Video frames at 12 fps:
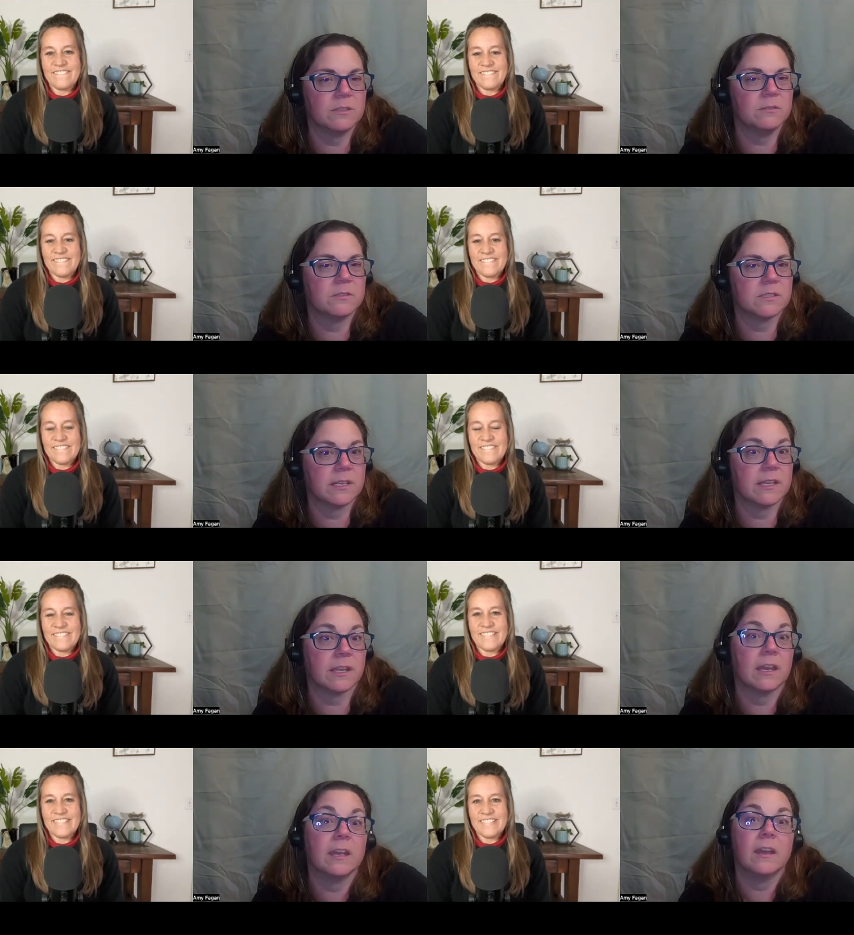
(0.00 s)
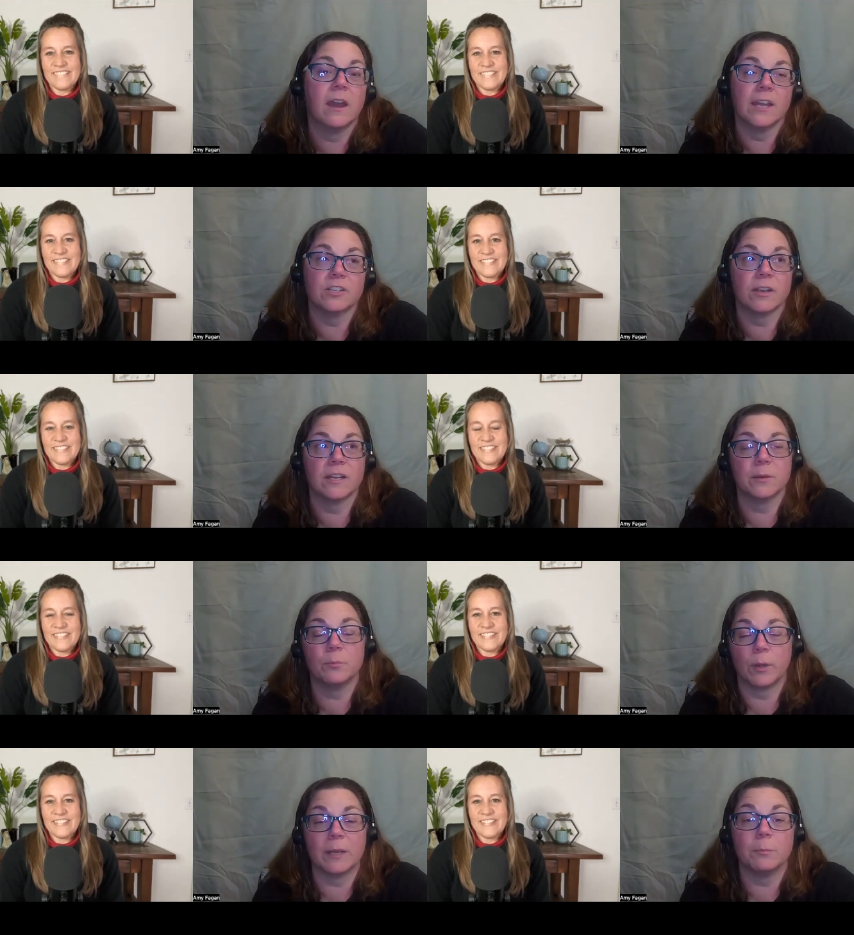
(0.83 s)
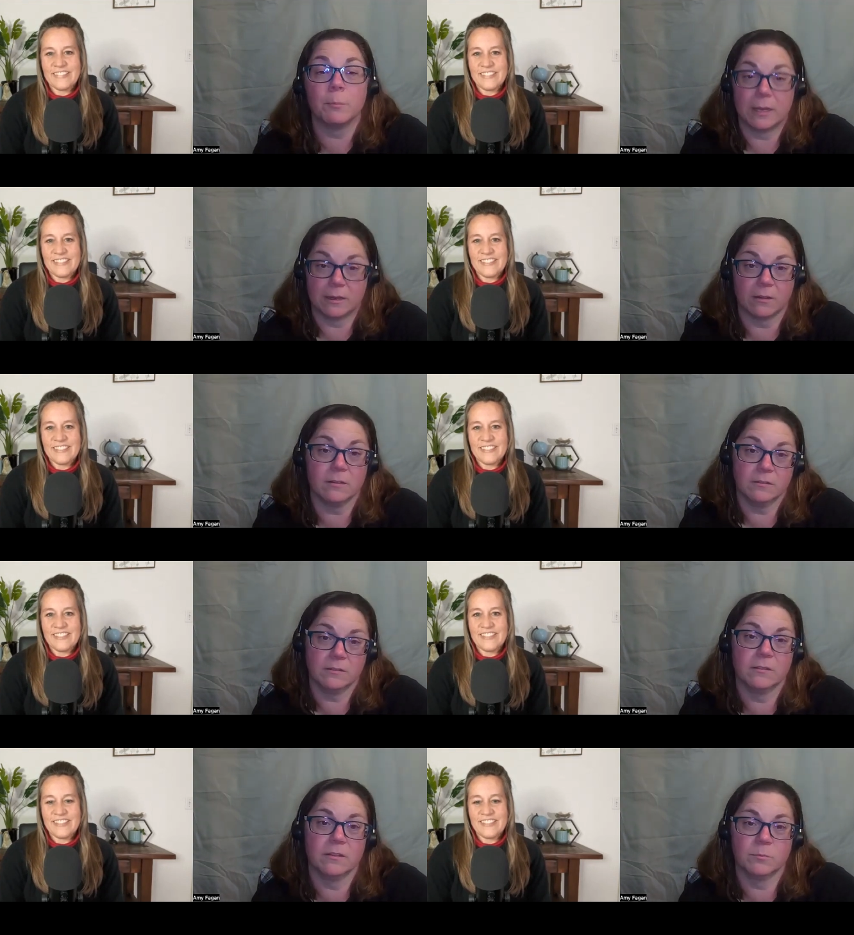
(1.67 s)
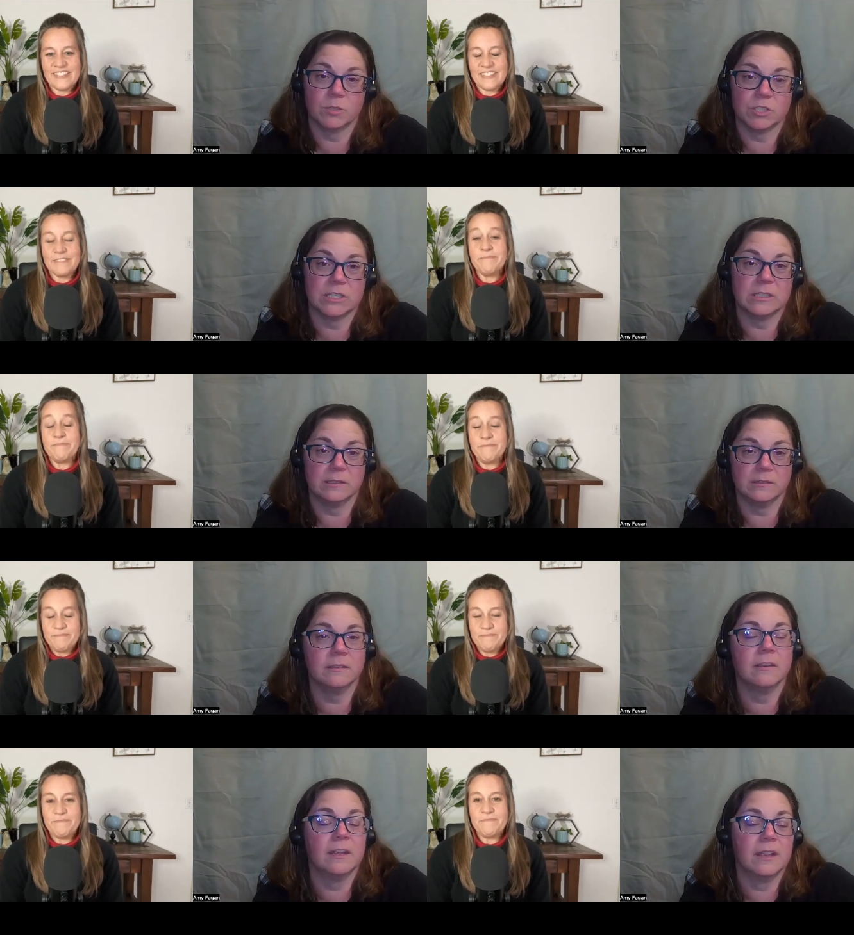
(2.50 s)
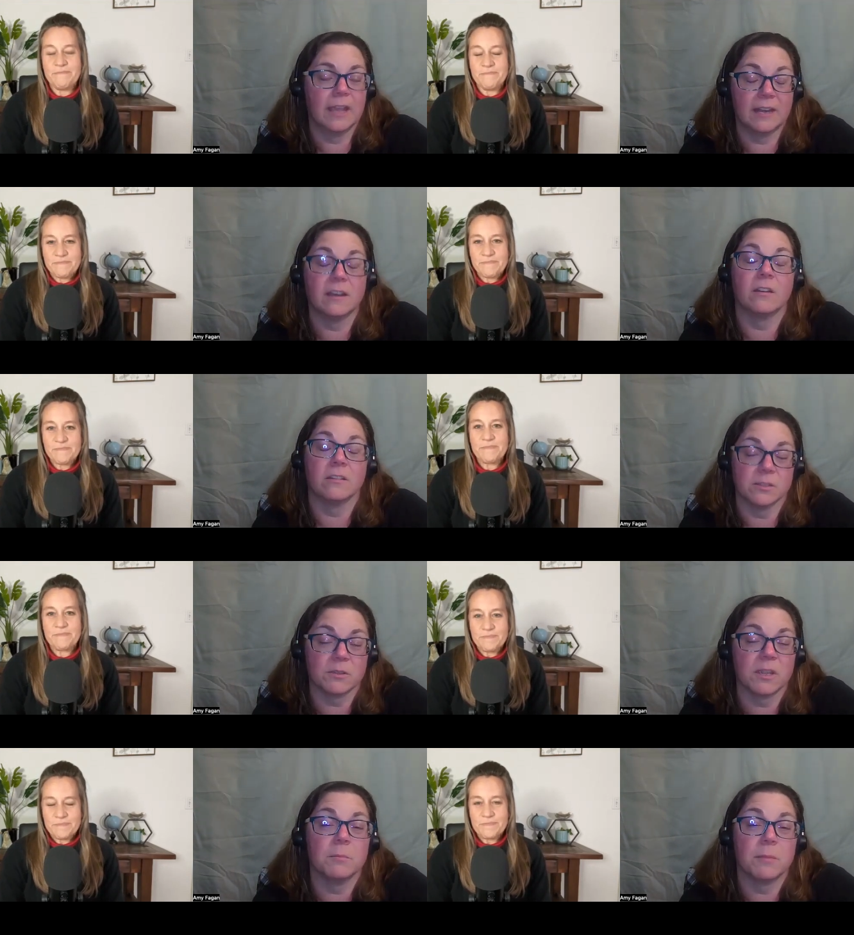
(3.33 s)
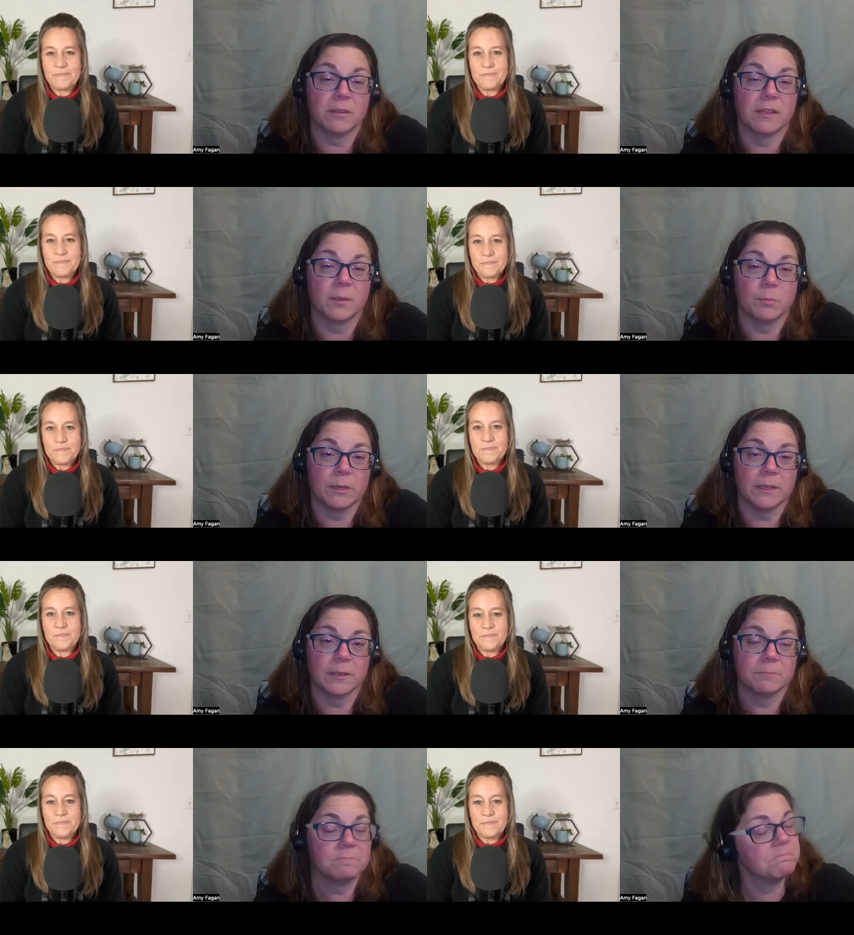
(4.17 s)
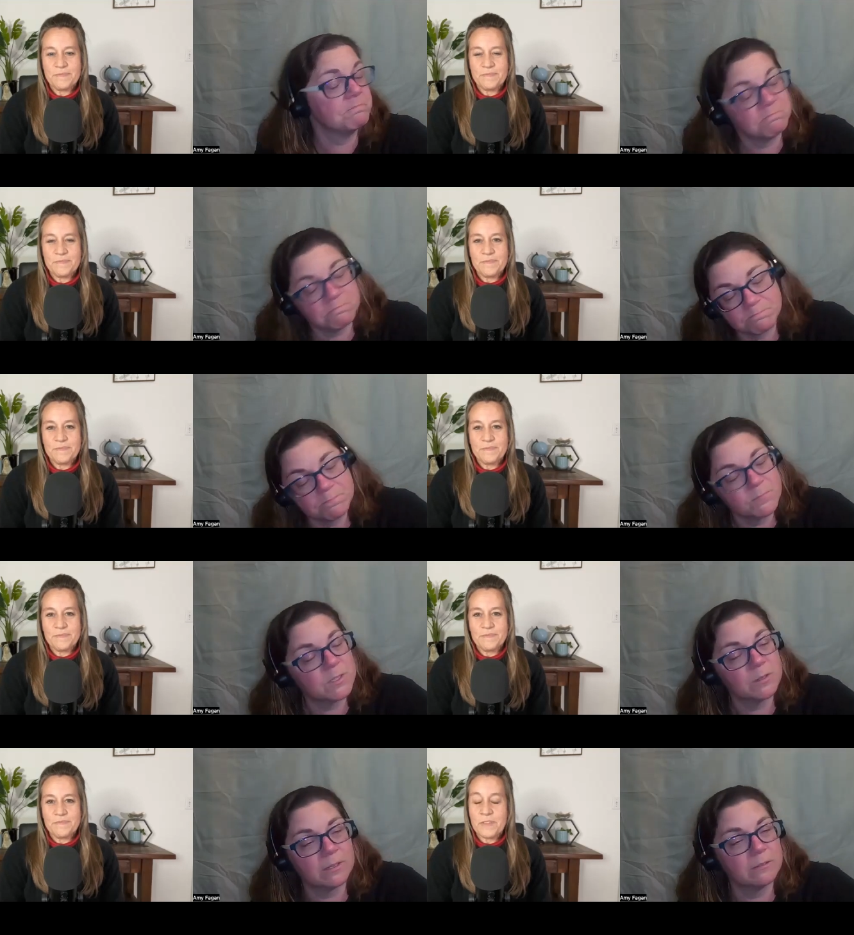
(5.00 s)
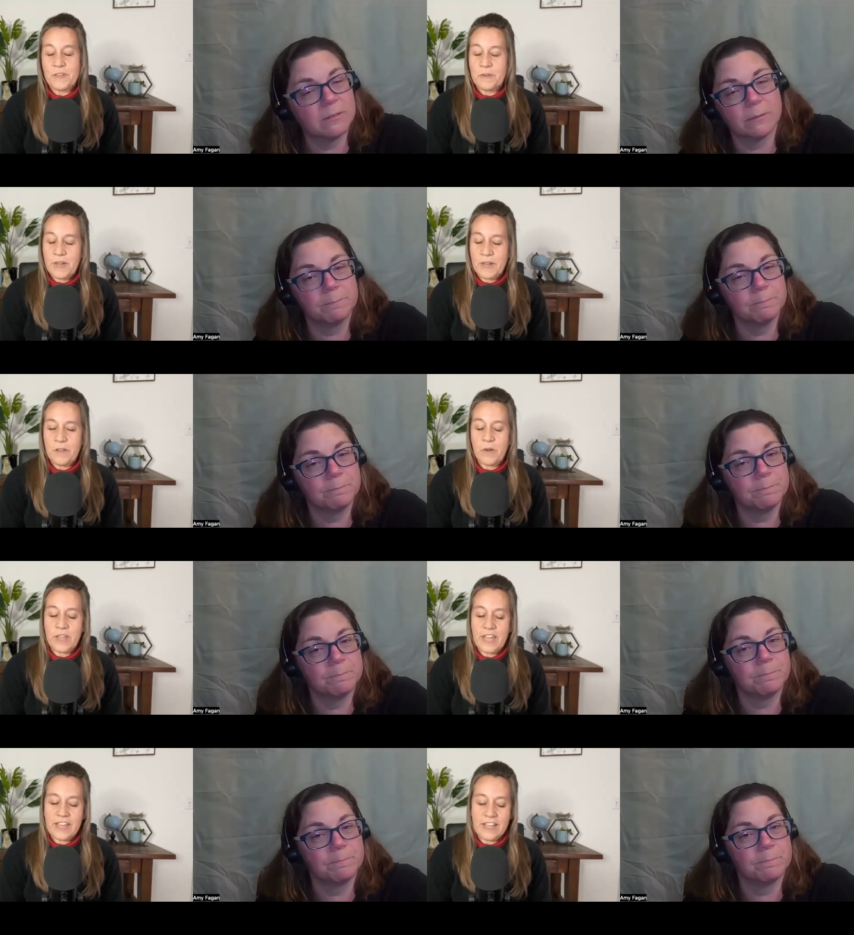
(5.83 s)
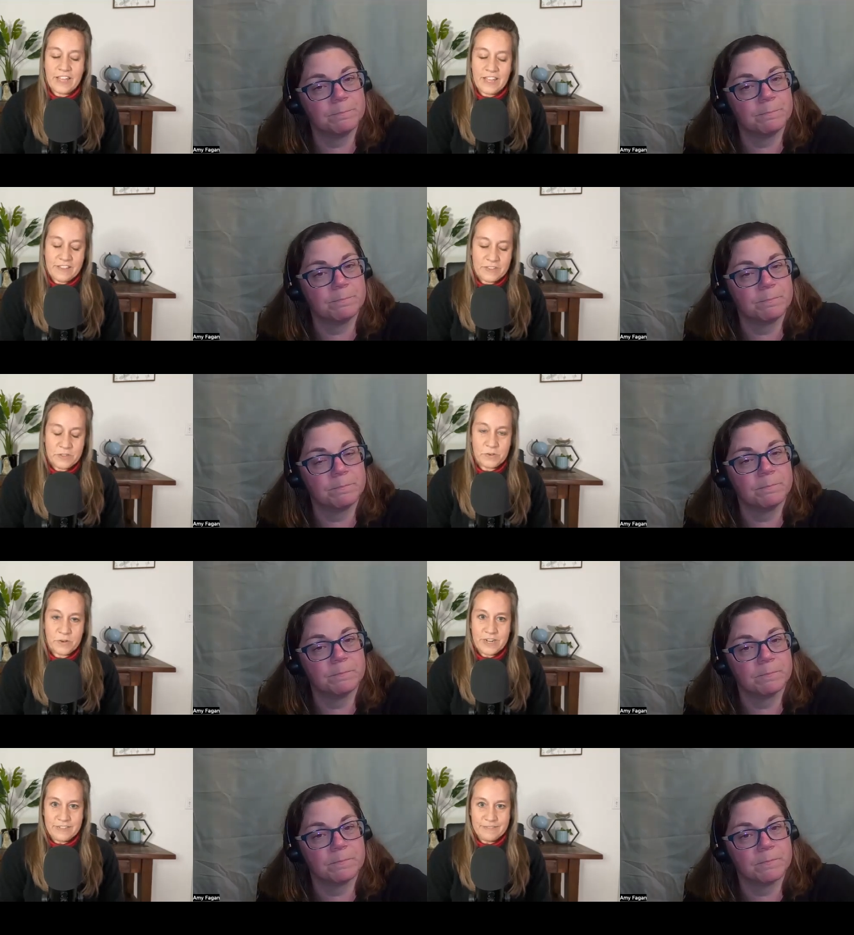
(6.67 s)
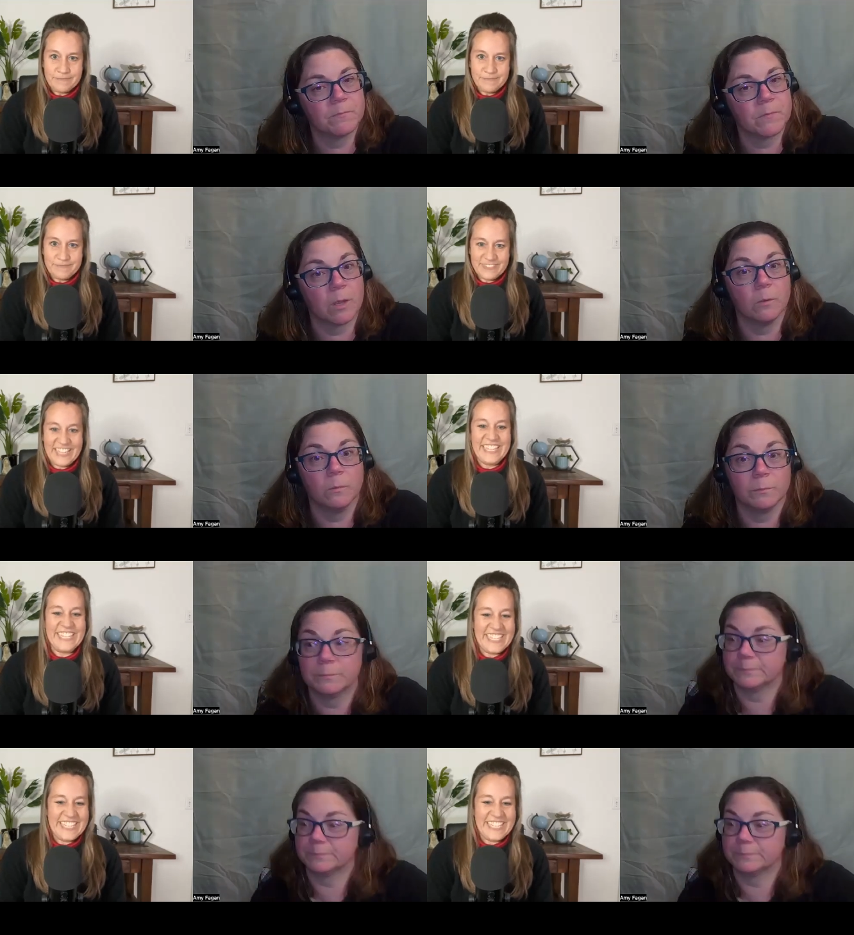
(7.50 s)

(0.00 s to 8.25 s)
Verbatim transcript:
Speaker 1: used like I tried a bread maker, the machine, mm-hmm. and it also came out like a brick. So I don't
Speaker 2: know. Wow. Okay, I have a story. Oh.